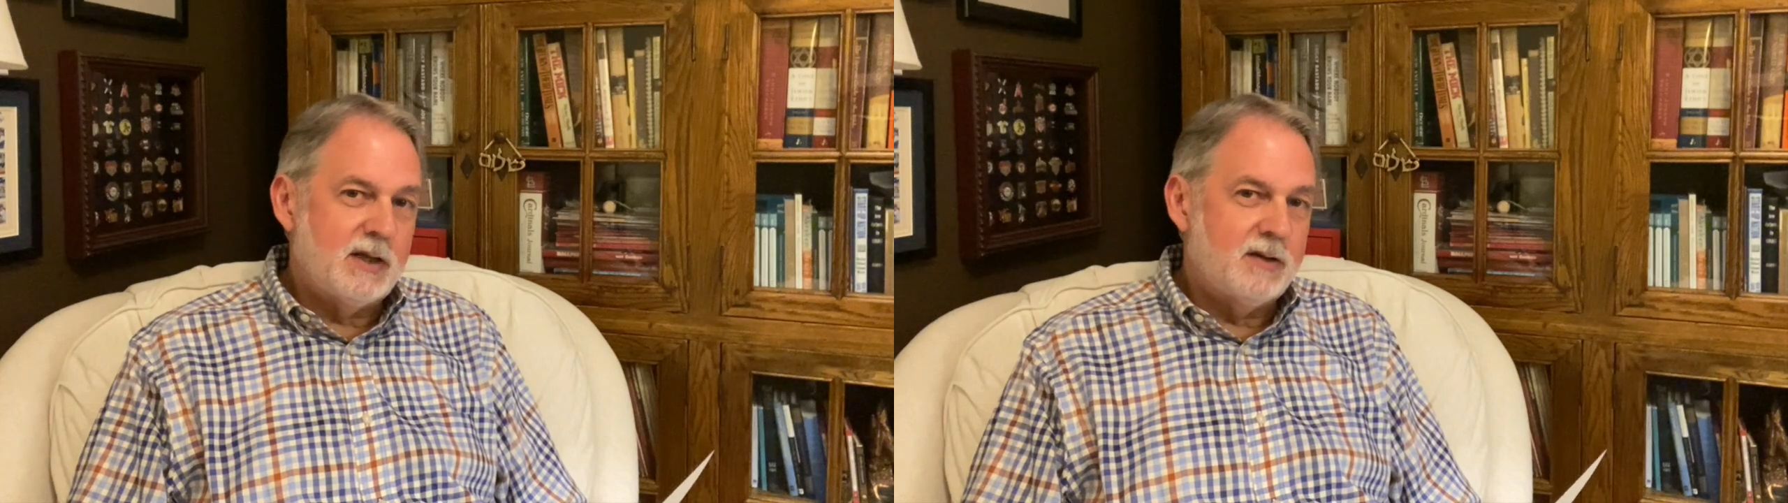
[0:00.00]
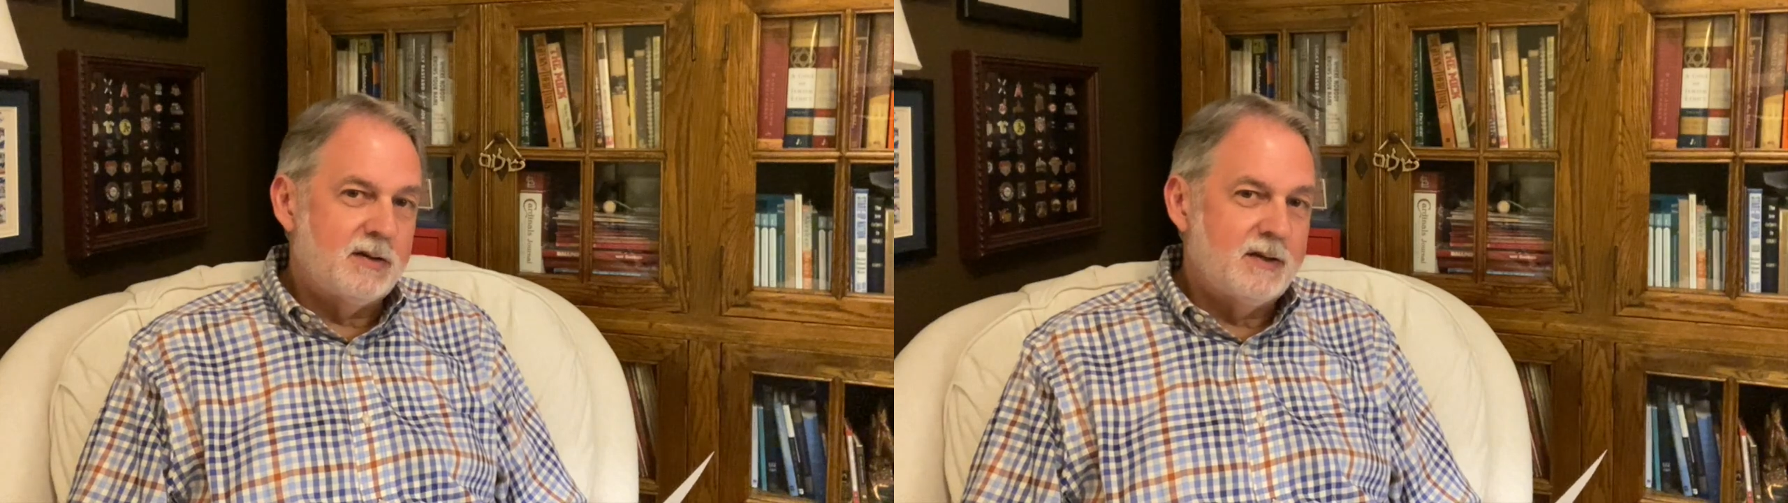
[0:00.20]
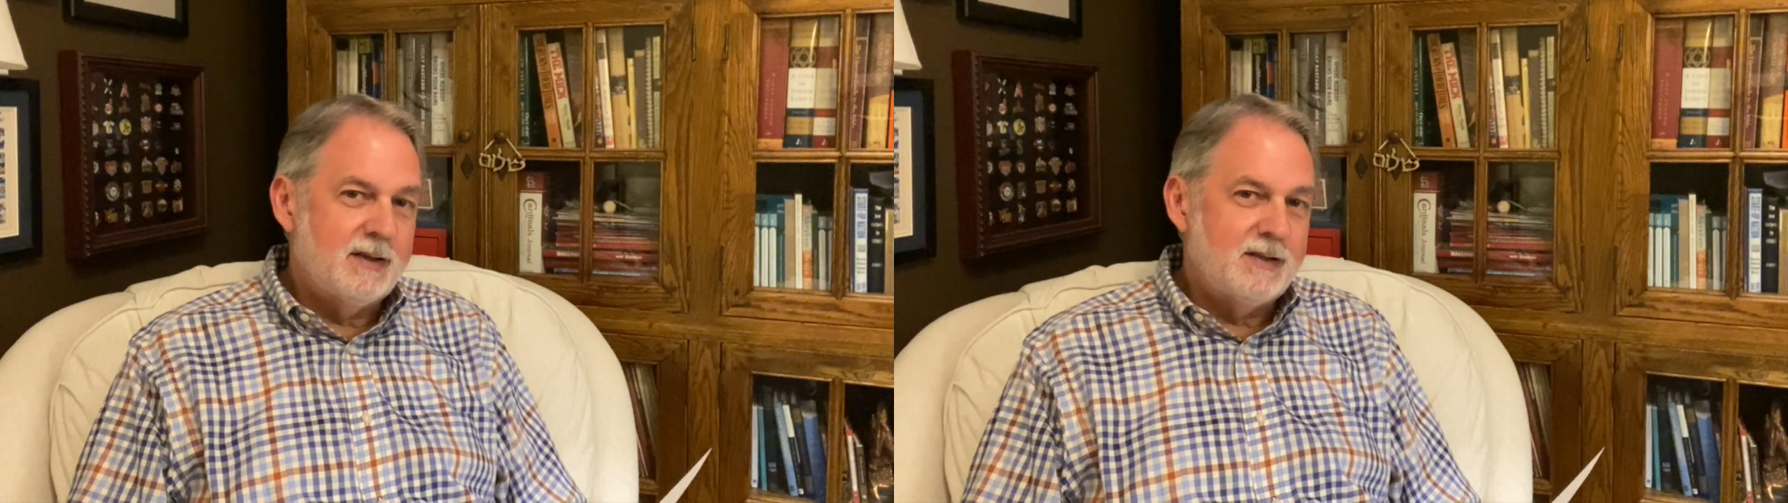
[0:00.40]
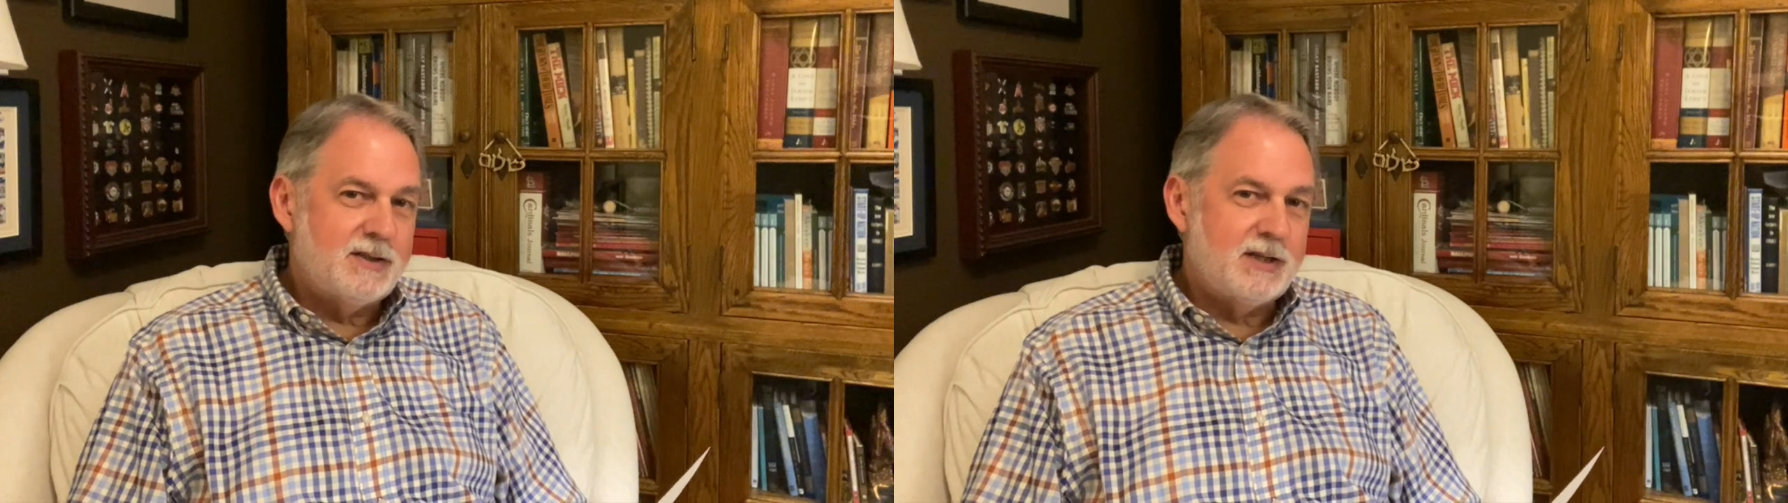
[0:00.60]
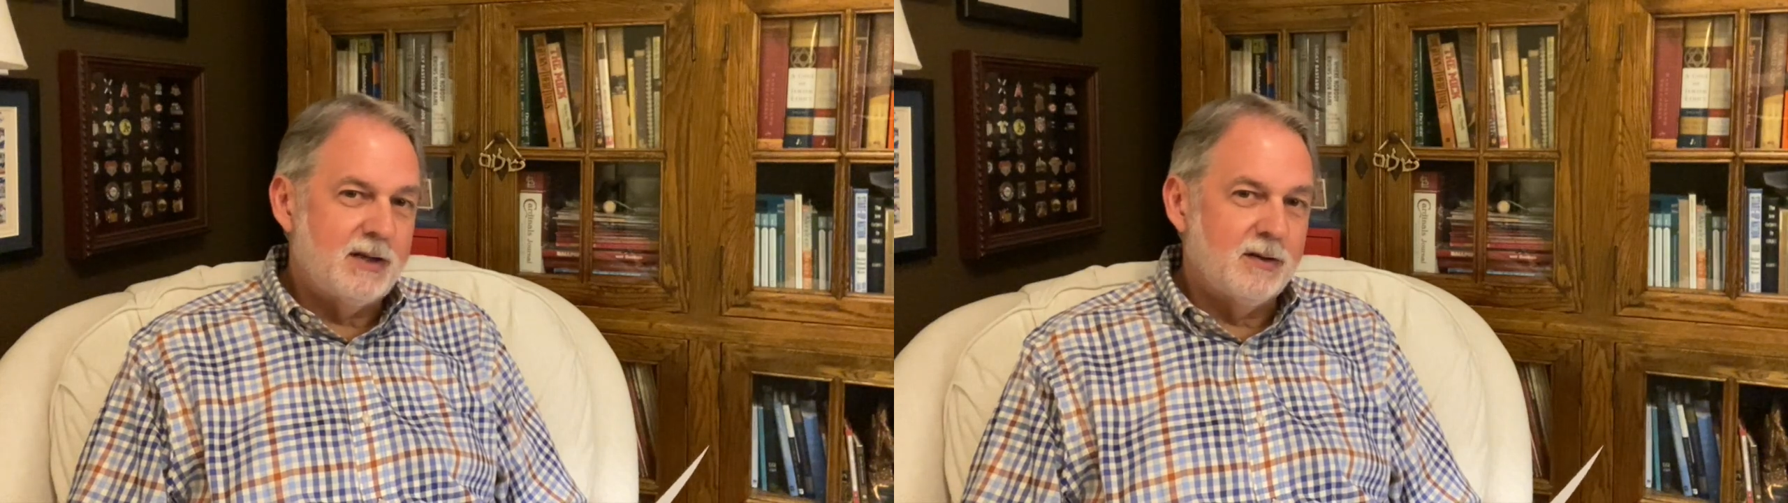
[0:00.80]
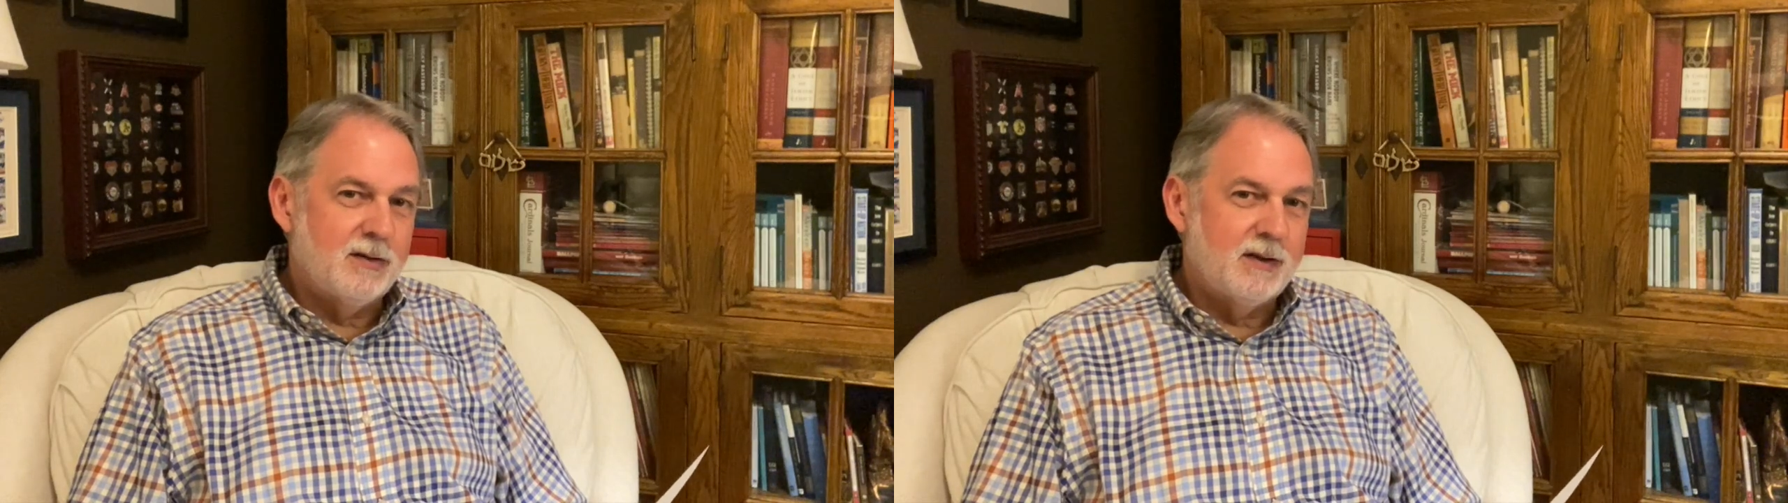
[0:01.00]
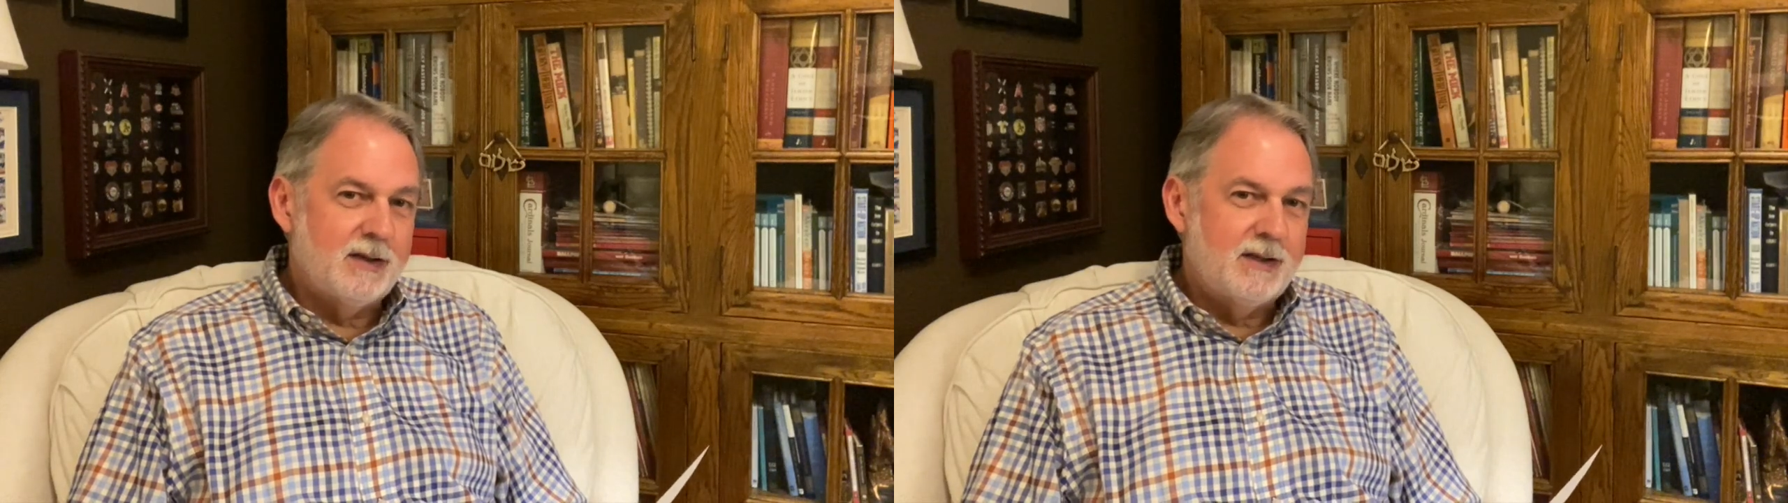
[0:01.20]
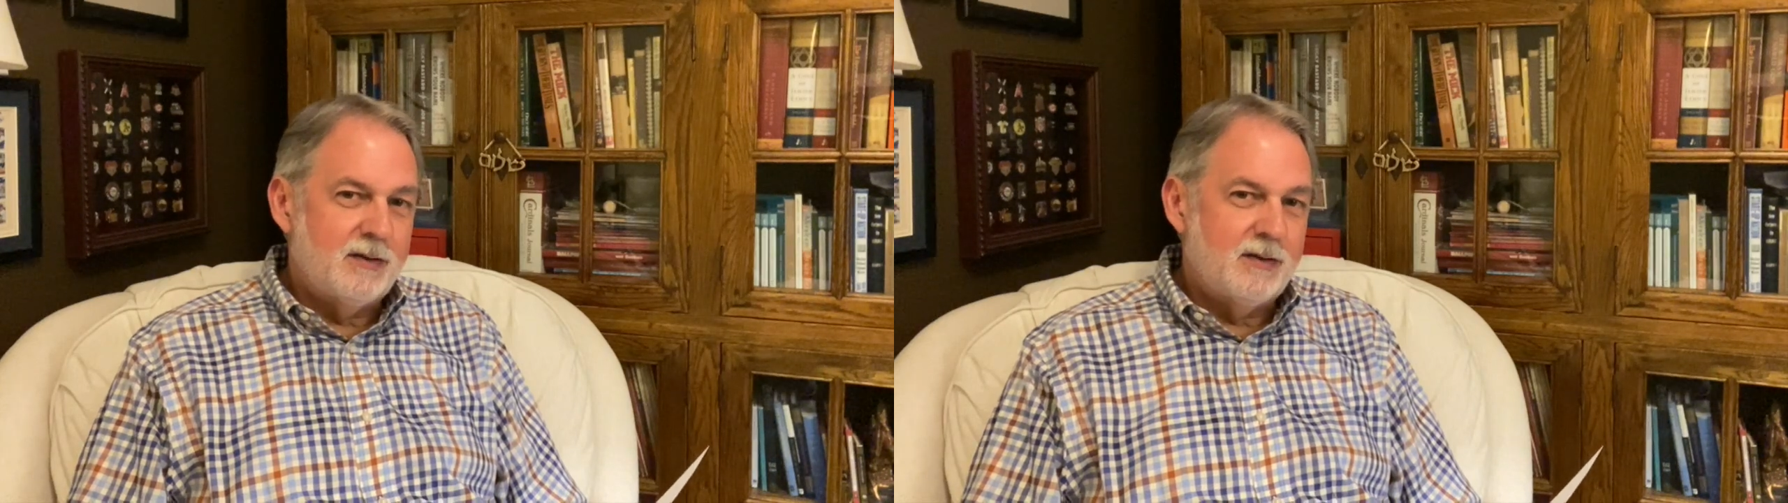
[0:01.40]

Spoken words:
there's still